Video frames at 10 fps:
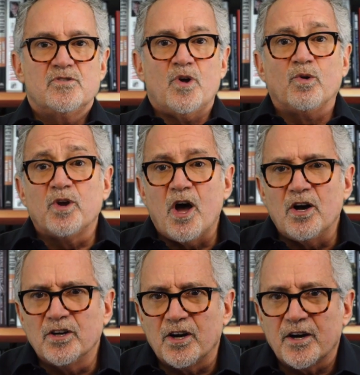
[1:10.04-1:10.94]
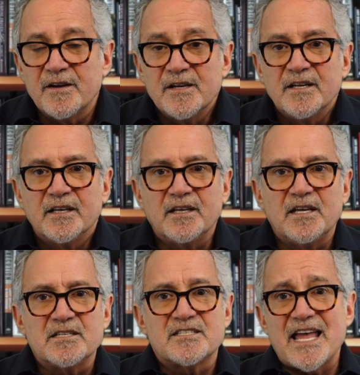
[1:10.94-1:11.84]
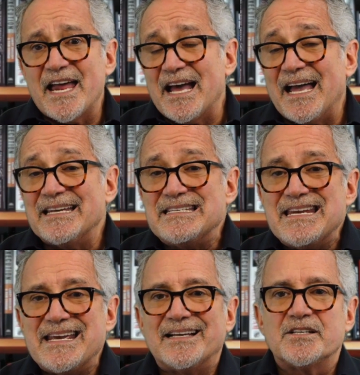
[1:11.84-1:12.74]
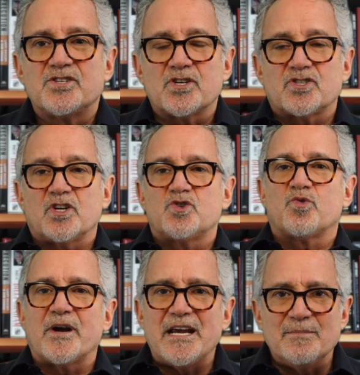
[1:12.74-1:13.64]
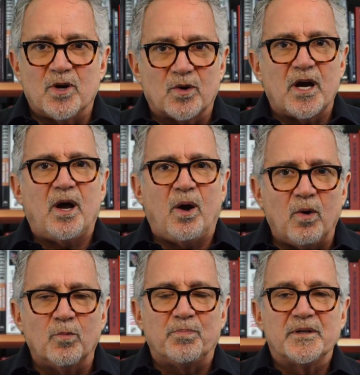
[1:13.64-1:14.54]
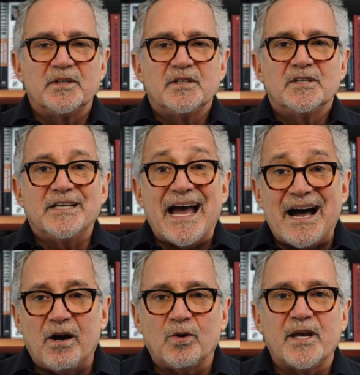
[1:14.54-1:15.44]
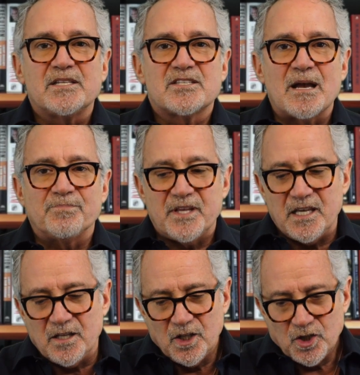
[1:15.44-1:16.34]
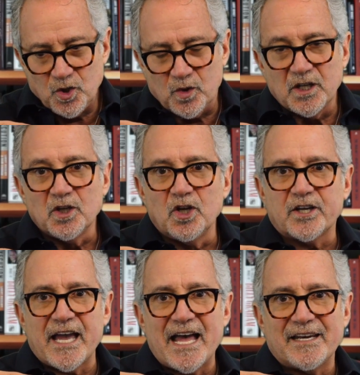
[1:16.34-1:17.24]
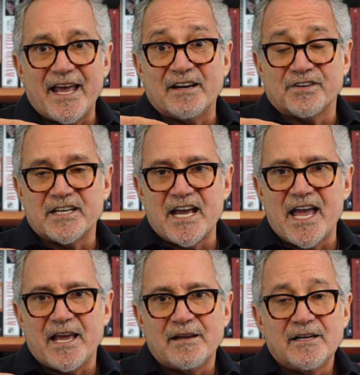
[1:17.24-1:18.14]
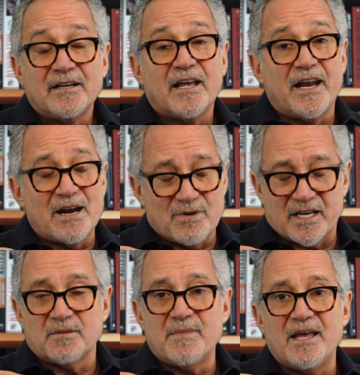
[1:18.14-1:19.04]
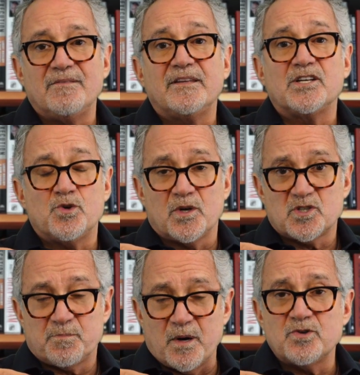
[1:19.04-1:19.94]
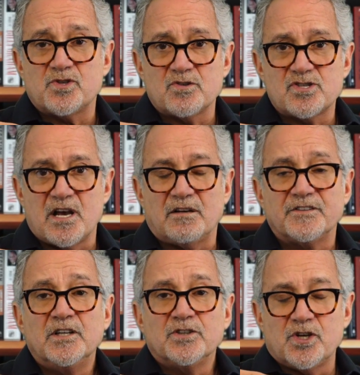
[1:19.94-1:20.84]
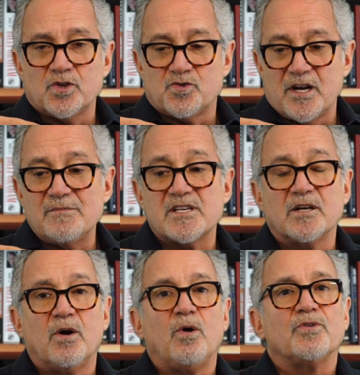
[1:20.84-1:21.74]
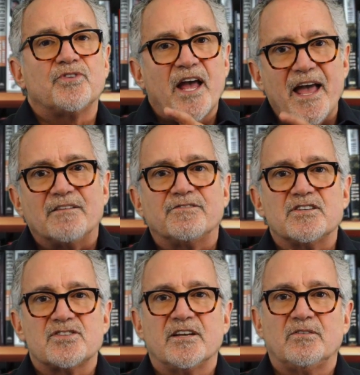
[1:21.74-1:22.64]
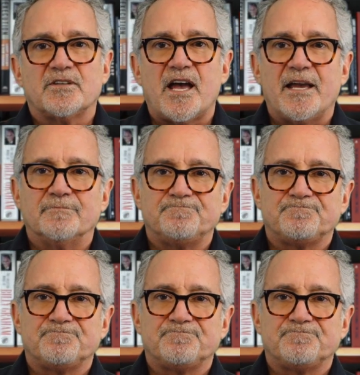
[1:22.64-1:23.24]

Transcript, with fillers: No longer is that idea just a dream or a hope. Now it's something you can look at every day. And I recommend that you expose yourself to your dreams and goals every single day.